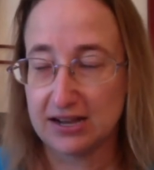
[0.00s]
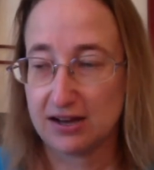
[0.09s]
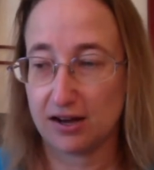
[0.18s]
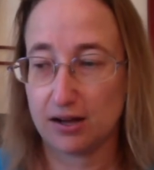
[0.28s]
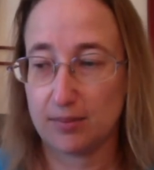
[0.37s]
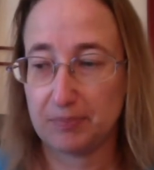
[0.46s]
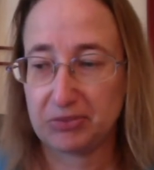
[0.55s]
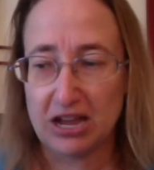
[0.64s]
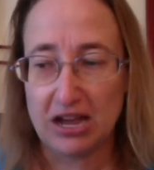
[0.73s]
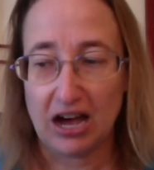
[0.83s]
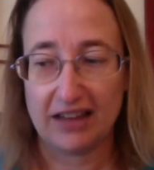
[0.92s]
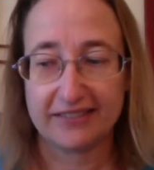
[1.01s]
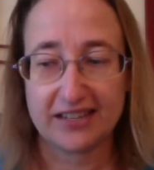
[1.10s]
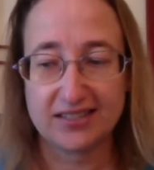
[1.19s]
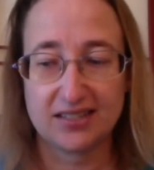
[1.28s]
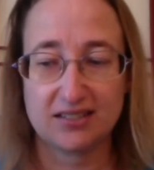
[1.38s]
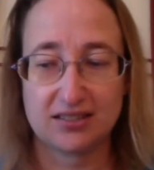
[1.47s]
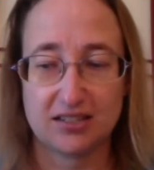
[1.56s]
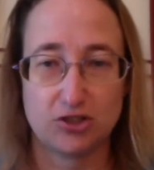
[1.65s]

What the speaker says: unless it's a